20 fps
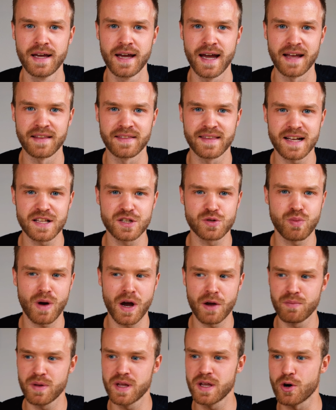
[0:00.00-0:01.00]
And that's
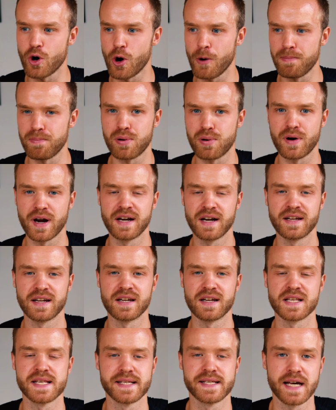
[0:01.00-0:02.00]
why we operate
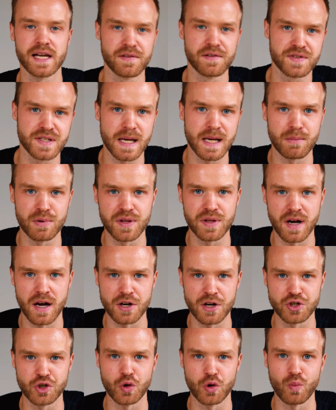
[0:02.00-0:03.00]
in a
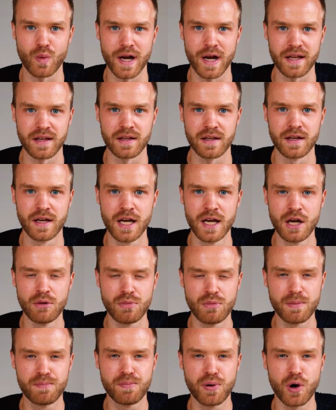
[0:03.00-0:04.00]
self-sabotaging way.
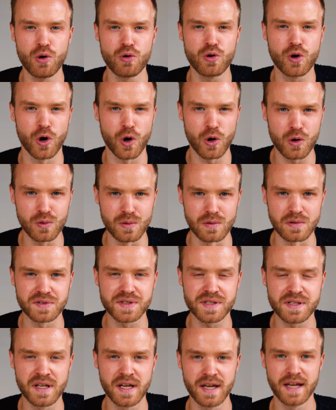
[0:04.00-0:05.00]
We poke
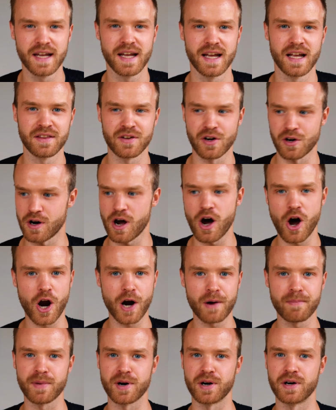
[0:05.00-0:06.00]
holes in our
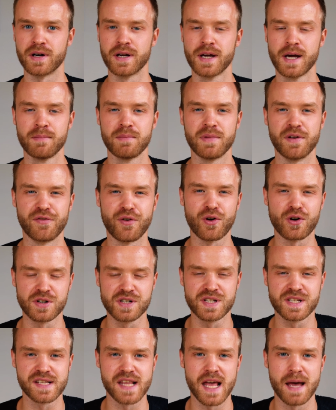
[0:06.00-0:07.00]
armor before
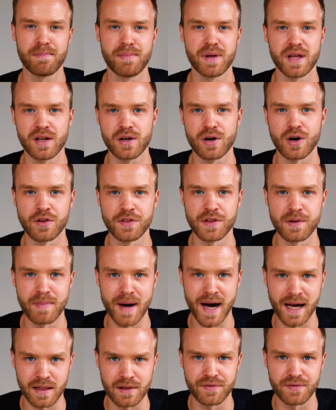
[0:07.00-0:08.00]
stepping on the
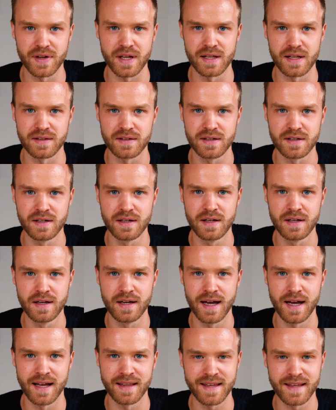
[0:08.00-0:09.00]
battlefield.
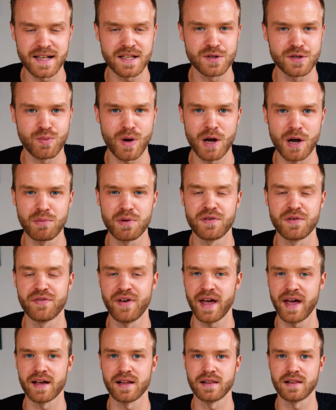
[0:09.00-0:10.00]
And that's why we
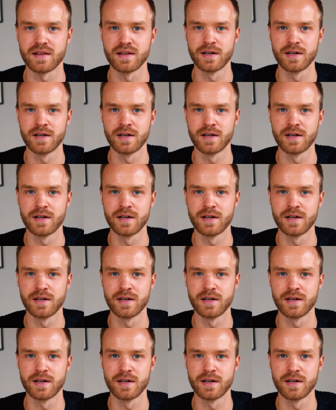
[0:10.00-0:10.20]
fail.